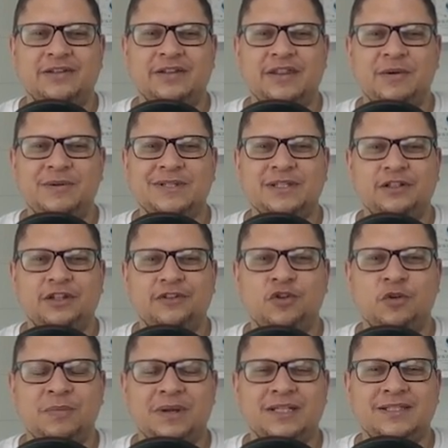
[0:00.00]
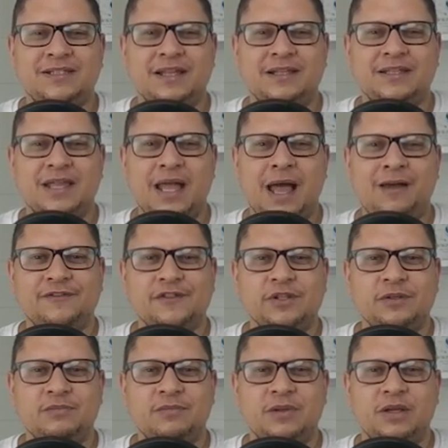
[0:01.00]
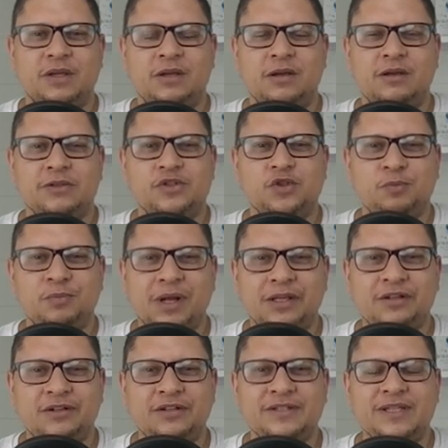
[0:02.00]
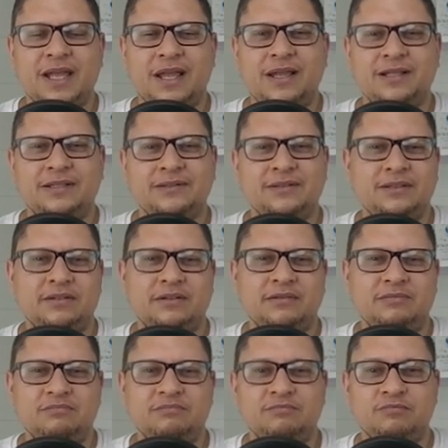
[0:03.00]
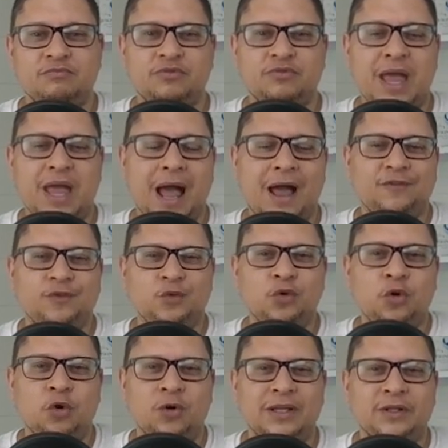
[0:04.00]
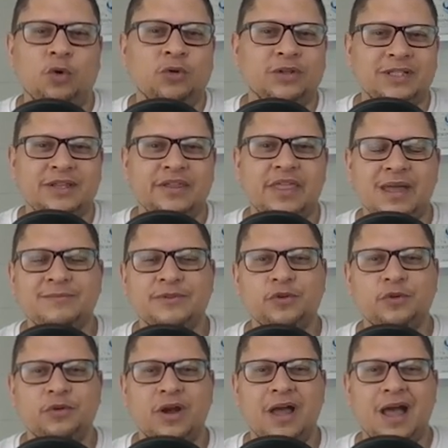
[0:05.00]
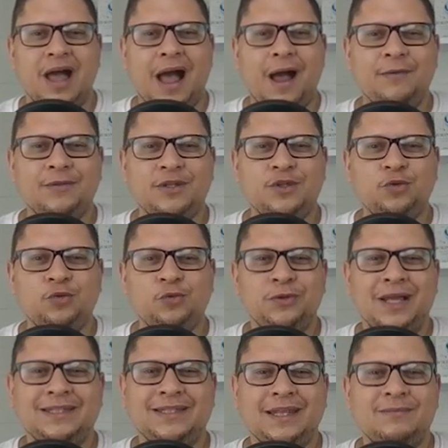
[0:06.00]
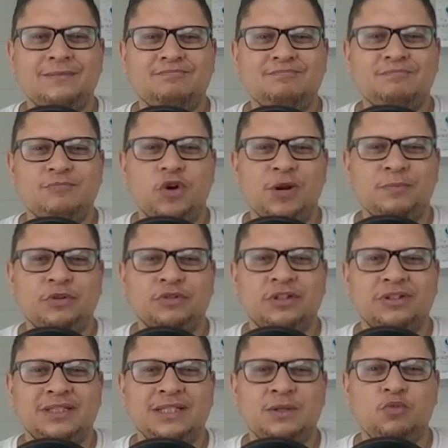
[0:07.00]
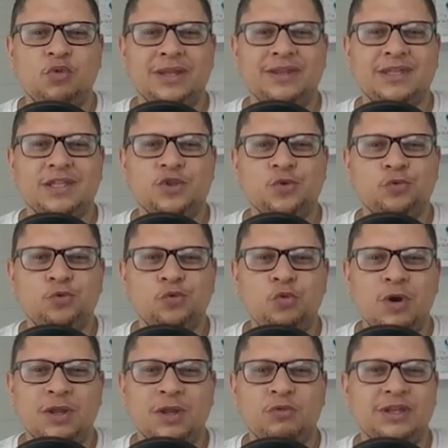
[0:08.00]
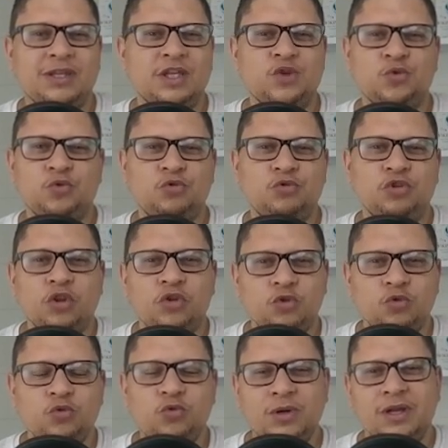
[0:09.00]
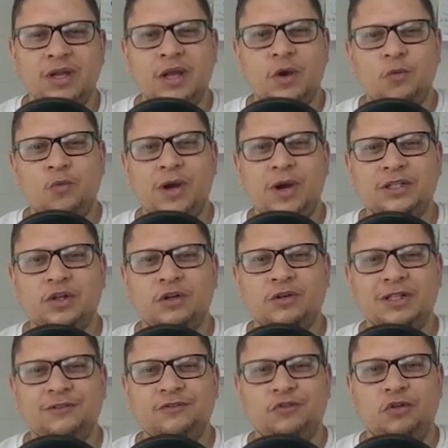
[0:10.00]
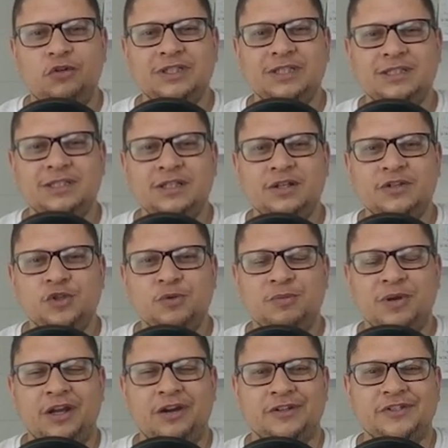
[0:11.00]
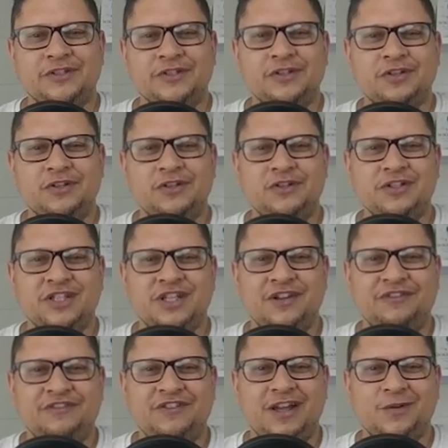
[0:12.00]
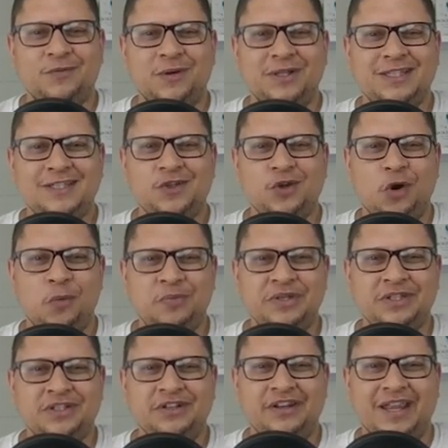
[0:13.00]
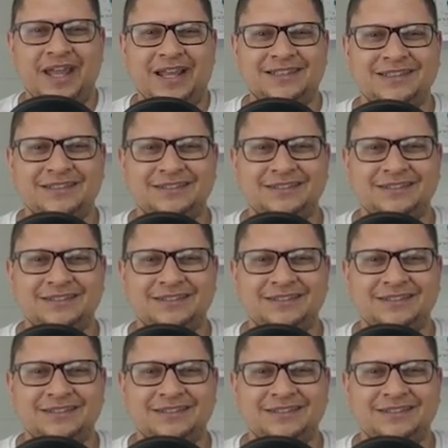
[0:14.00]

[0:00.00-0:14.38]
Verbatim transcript: there is a lot of companies that have some suppliers and they have to go and audit them. So how they should do that, and more importantly, what they should do and what they should not do when going for auditing a supplier. So Stefan, what is your opinion on that?